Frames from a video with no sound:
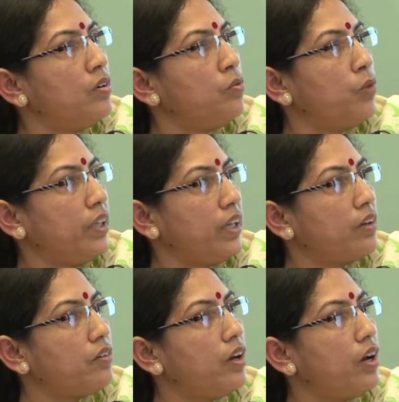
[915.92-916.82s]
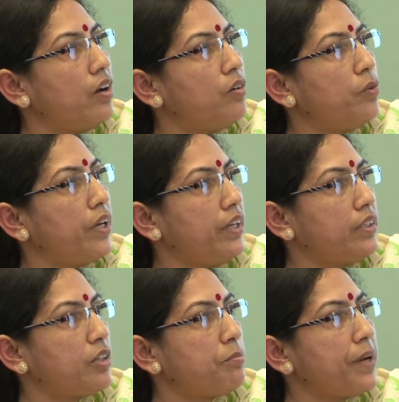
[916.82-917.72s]
One thing very
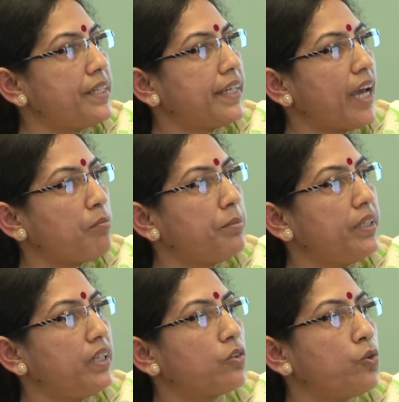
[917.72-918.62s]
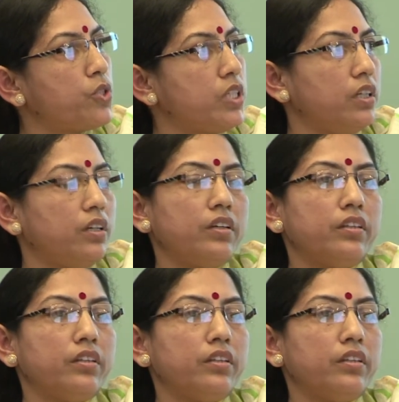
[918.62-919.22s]
surprising happened in Kochi.